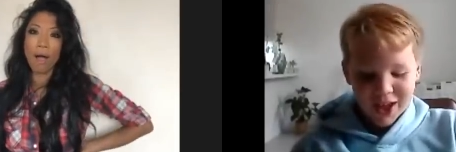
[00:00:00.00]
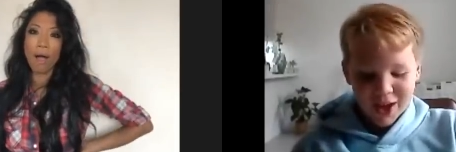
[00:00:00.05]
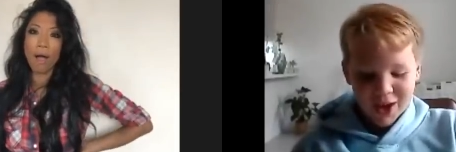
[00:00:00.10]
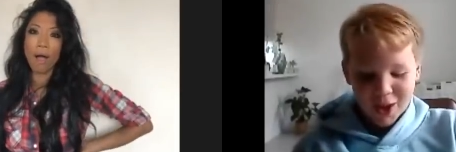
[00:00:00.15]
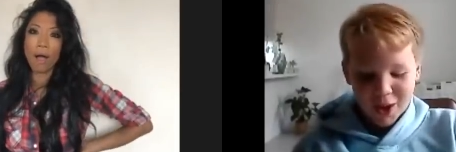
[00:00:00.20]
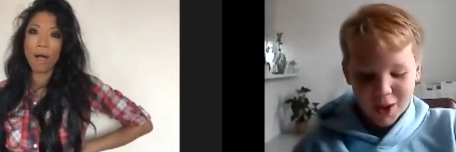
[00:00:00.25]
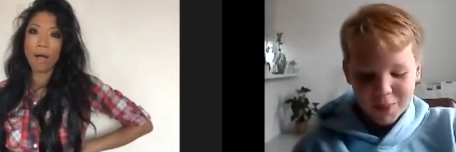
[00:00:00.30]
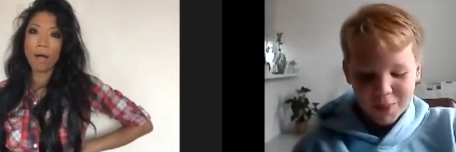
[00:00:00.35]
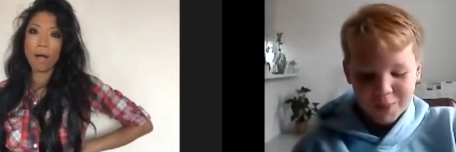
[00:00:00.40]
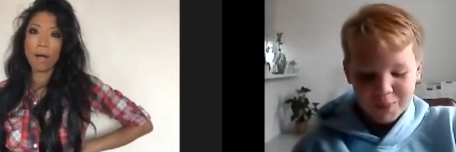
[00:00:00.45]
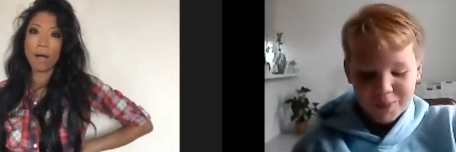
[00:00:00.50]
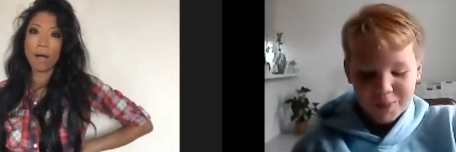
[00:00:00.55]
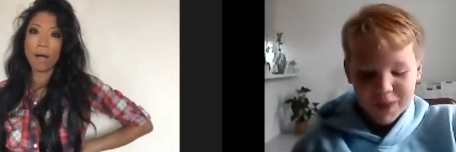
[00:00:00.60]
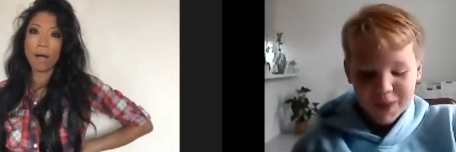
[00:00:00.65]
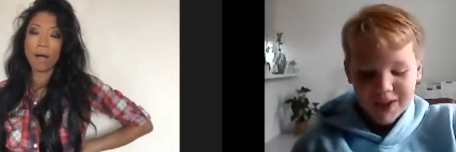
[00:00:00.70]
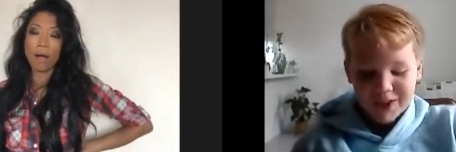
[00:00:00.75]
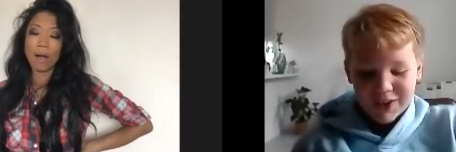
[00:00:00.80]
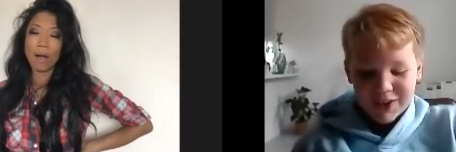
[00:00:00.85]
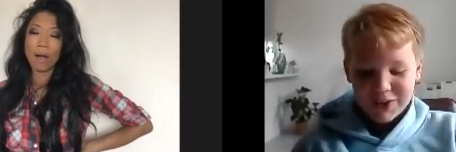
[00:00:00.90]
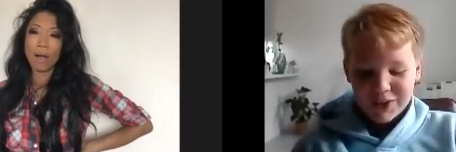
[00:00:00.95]
Speaker 1: Um,
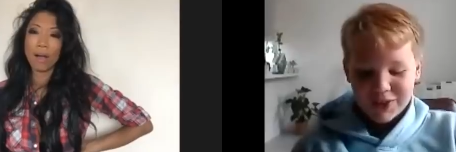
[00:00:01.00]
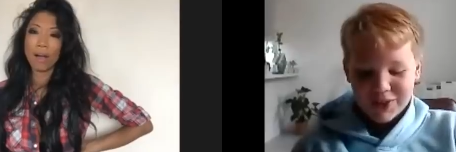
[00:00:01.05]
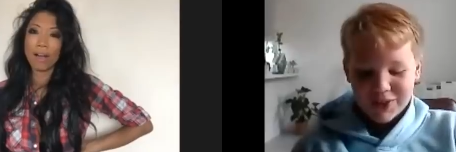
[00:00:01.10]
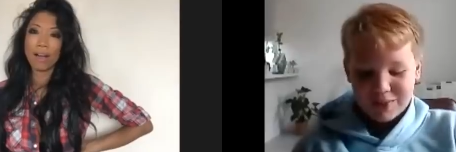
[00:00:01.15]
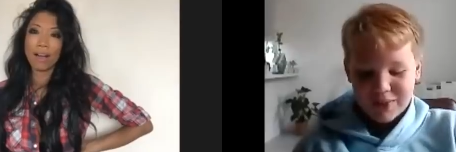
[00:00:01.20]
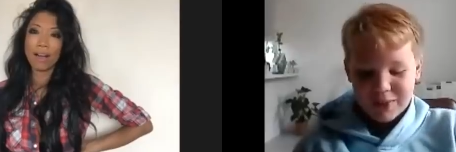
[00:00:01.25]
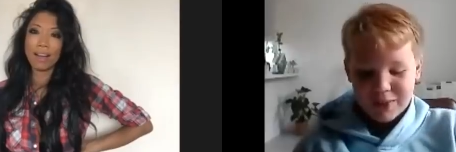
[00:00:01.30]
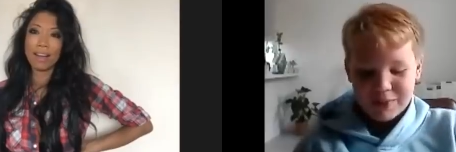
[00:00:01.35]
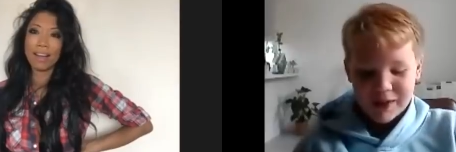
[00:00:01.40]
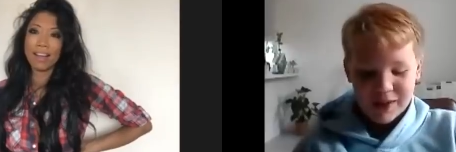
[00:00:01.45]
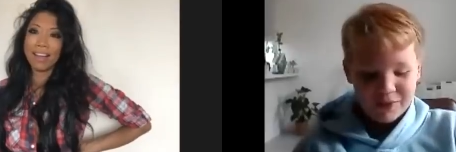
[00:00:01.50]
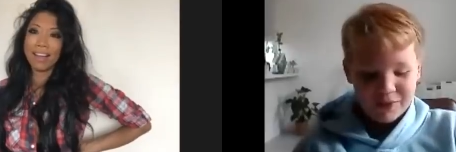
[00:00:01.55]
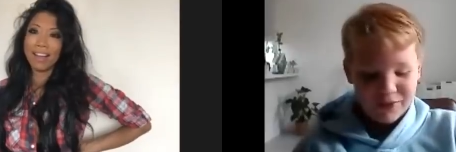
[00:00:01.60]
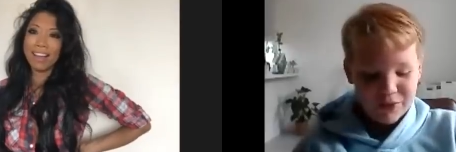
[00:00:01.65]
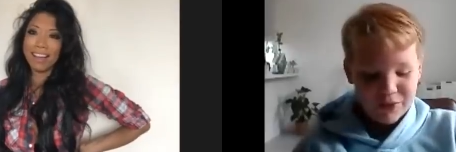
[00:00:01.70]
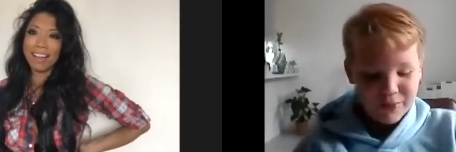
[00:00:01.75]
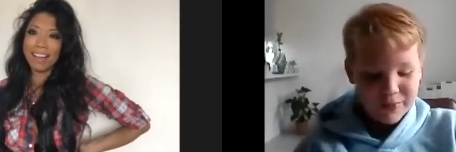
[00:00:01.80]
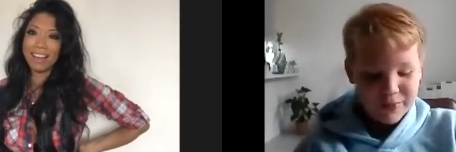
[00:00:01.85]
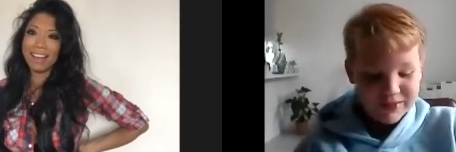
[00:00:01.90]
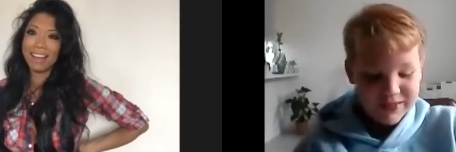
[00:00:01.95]
but I know that my
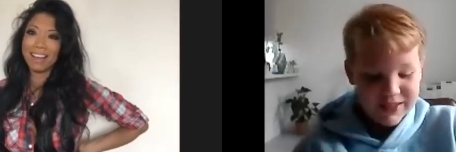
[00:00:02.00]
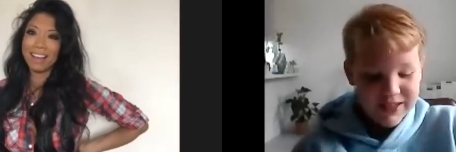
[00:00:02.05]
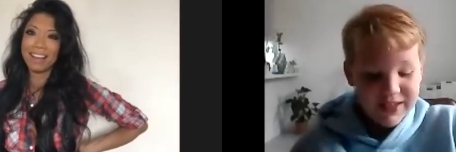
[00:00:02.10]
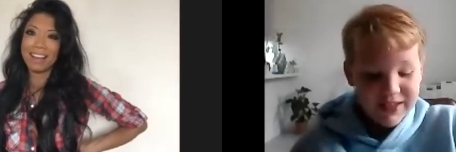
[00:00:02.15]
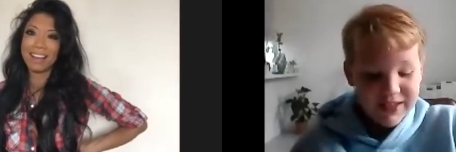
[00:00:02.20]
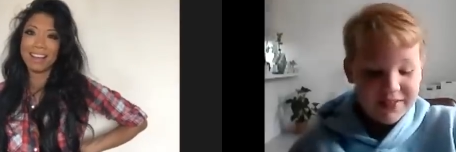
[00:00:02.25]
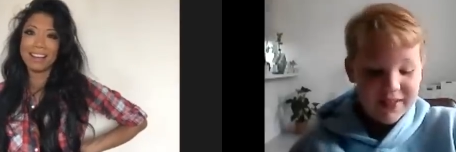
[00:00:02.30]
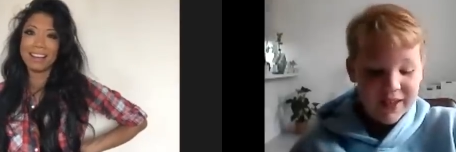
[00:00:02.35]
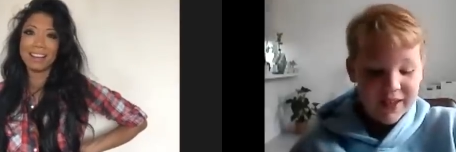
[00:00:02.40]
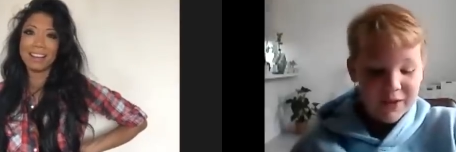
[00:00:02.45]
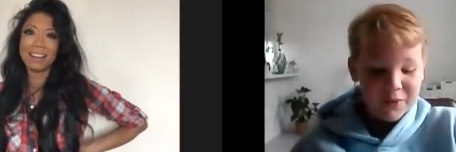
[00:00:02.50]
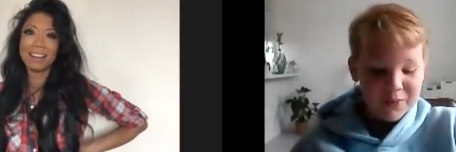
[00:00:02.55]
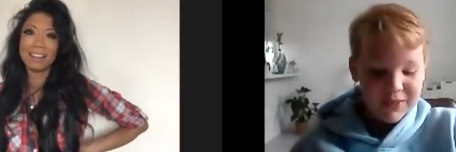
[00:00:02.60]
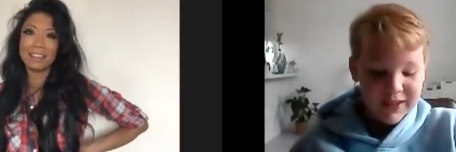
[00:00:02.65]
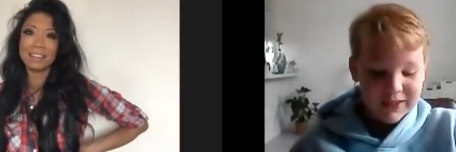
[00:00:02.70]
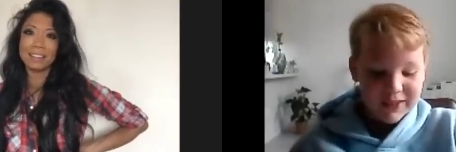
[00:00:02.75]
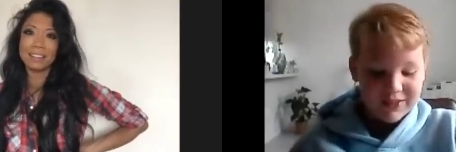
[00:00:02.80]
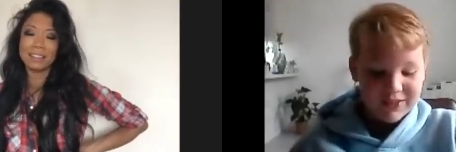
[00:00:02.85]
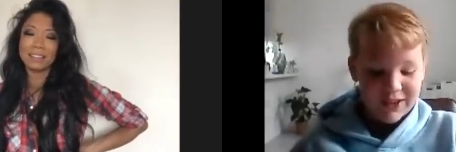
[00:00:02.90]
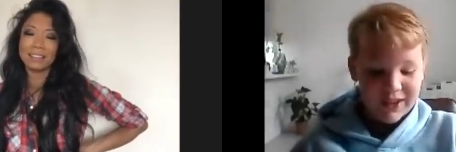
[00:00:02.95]
platform is needed to
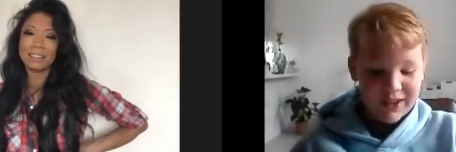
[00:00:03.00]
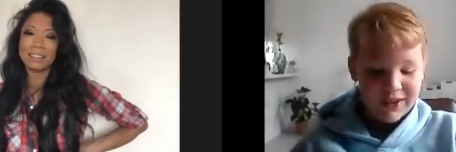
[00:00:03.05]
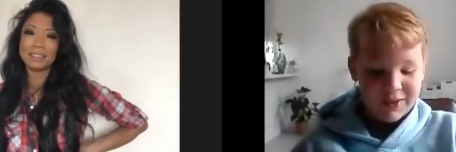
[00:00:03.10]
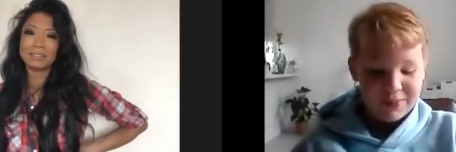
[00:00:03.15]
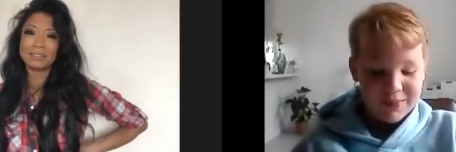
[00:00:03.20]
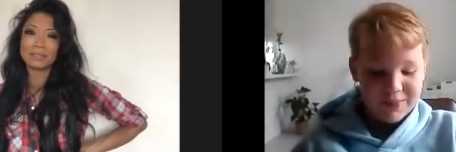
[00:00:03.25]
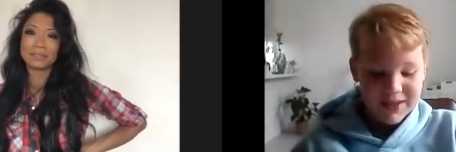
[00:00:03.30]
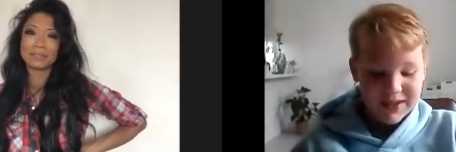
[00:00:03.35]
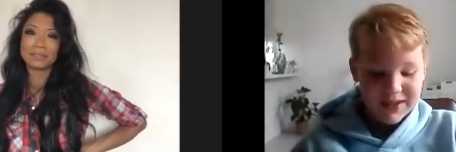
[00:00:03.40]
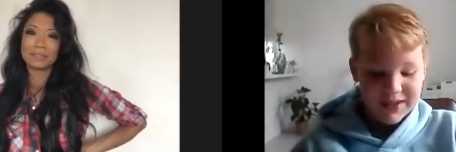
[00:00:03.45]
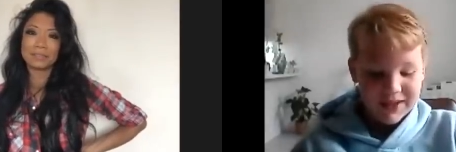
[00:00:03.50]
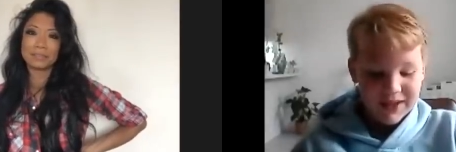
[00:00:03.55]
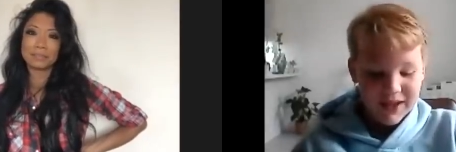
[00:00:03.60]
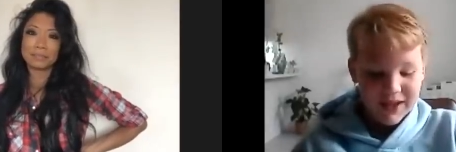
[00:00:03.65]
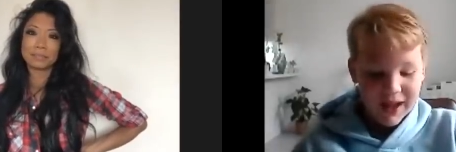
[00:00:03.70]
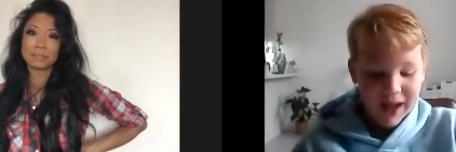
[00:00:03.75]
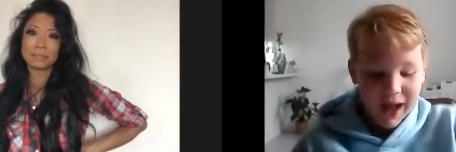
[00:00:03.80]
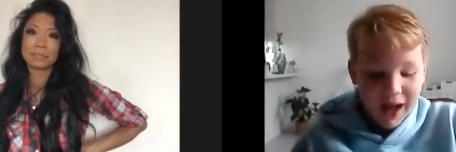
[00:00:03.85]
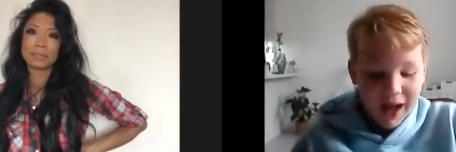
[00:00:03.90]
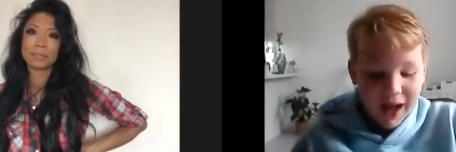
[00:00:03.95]
help kids like
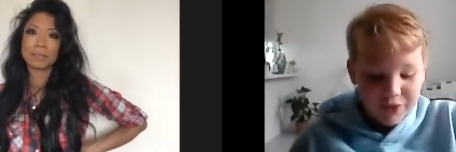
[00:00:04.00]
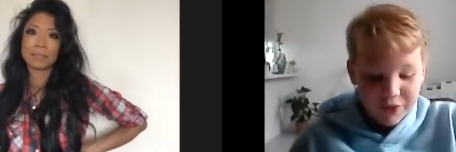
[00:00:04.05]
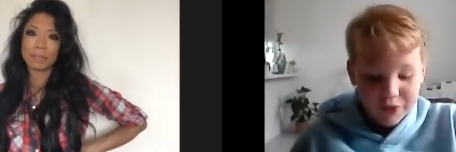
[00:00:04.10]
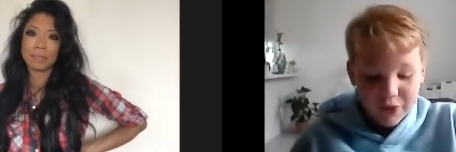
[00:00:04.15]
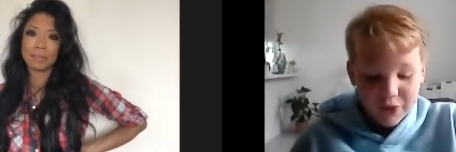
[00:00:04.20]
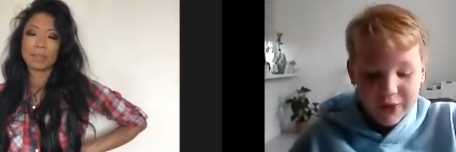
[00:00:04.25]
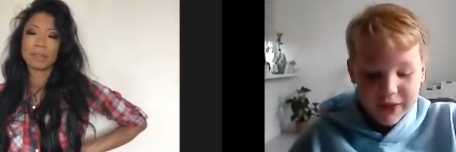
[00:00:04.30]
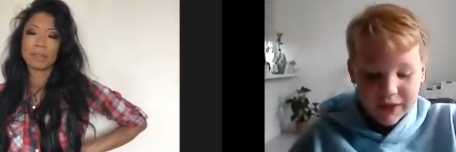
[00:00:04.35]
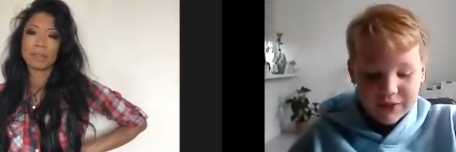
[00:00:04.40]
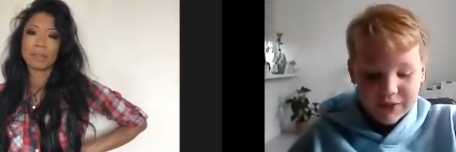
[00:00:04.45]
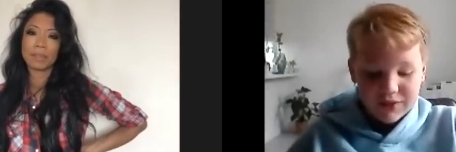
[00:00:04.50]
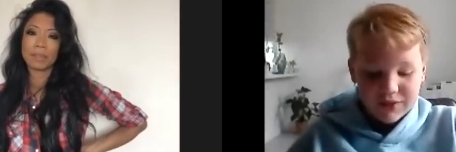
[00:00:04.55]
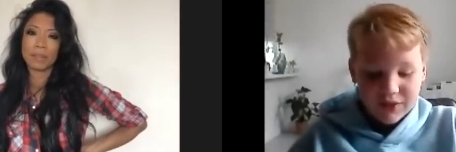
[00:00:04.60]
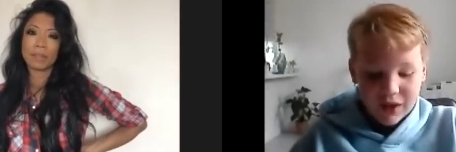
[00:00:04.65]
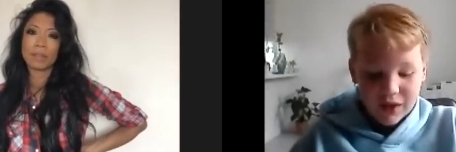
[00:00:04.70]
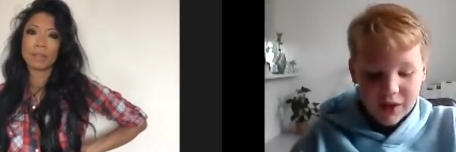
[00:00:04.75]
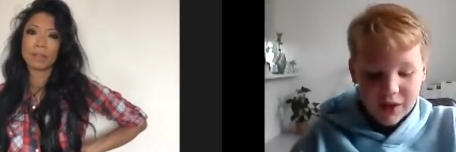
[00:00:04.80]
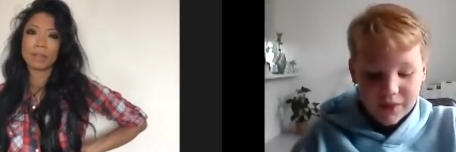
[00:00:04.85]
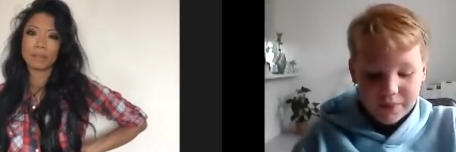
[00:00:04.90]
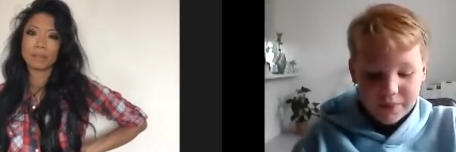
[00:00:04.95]
me have a voice.
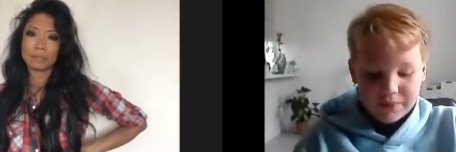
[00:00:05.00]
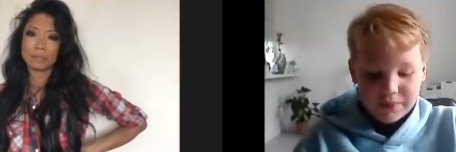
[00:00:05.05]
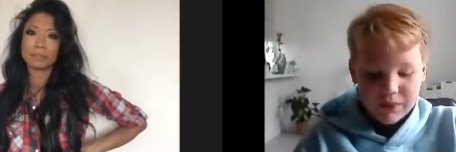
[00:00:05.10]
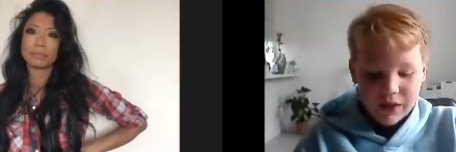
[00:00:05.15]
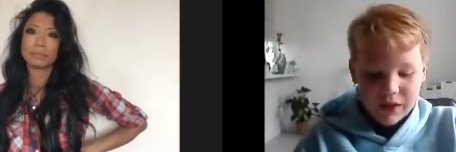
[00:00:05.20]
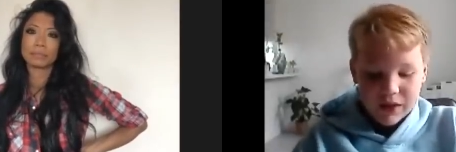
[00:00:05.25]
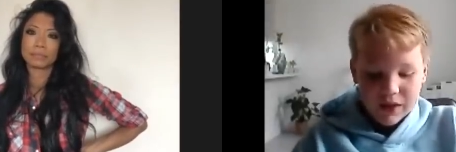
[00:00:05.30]
And um,